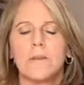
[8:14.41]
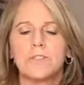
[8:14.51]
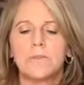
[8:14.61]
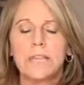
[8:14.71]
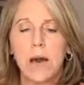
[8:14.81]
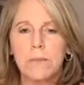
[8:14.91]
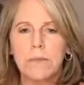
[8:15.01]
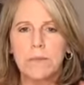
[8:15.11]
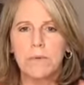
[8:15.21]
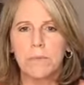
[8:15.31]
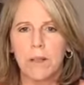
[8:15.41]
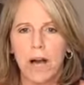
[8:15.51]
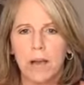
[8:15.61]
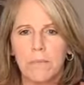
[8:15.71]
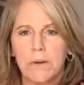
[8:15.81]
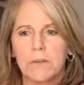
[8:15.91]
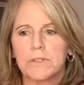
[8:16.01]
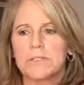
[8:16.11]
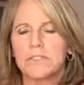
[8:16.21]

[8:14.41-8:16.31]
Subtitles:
She was helping me with blog posts,